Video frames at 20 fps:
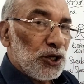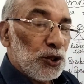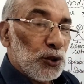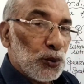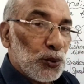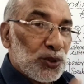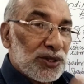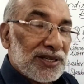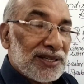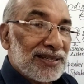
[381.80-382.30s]

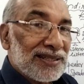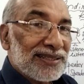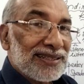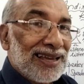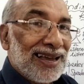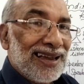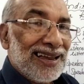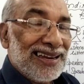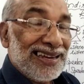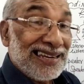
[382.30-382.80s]
using
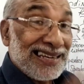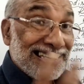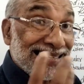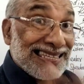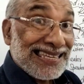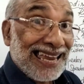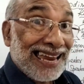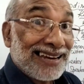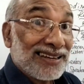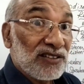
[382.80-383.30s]
the
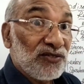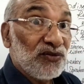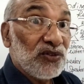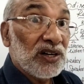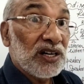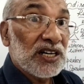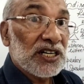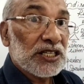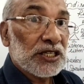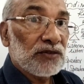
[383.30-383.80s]
exact
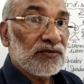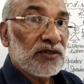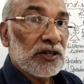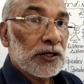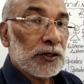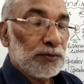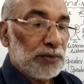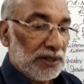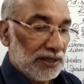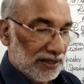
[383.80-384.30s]
words of the
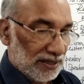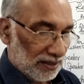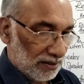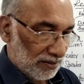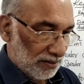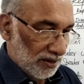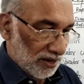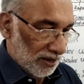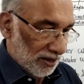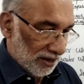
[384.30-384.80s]

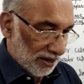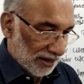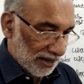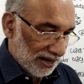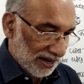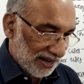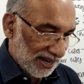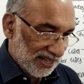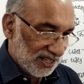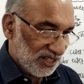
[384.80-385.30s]
speaker.
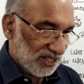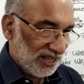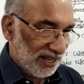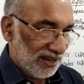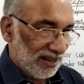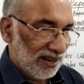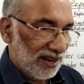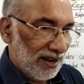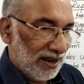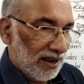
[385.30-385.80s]
Let's
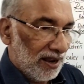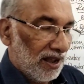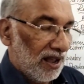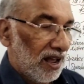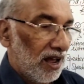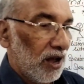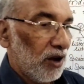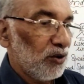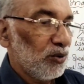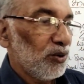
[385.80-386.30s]
see
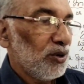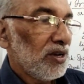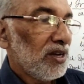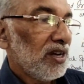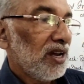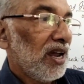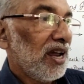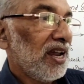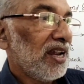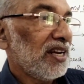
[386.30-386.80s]
how
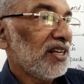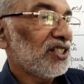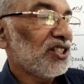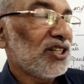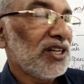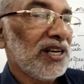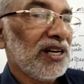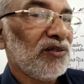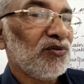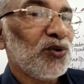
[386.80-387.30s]

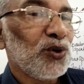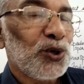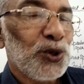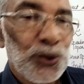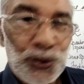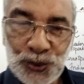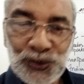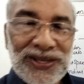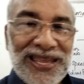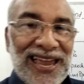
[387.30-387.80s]
she would
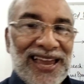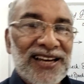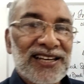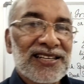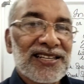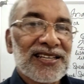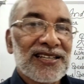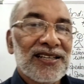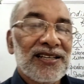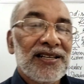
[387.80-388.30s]
do
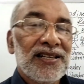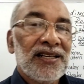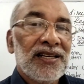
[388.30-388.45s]
that.